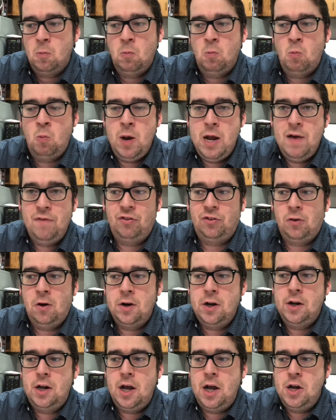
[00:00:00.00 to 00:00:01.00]
we have
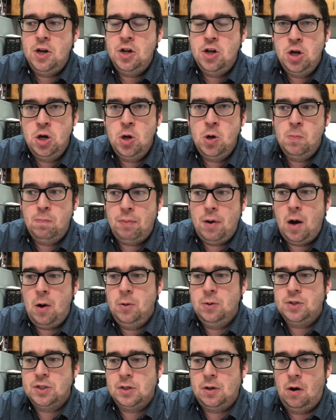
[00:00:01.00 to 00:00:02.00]
started a new post